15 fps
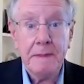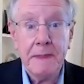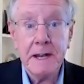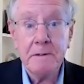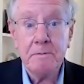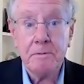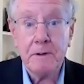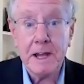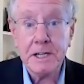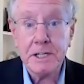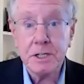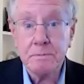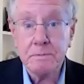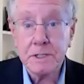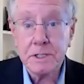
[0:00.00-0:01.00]
Then
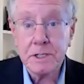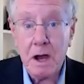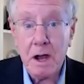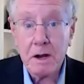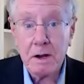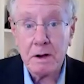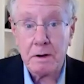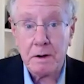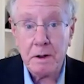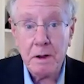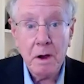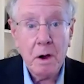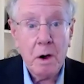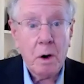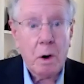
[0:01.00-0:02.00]
inflation was conquered.
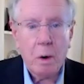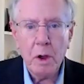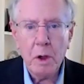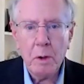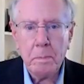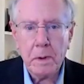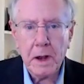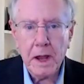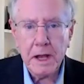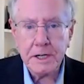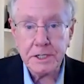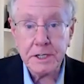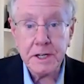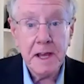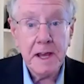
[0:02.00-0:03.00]
Oil
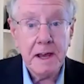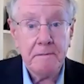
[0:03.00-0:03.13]
plunged,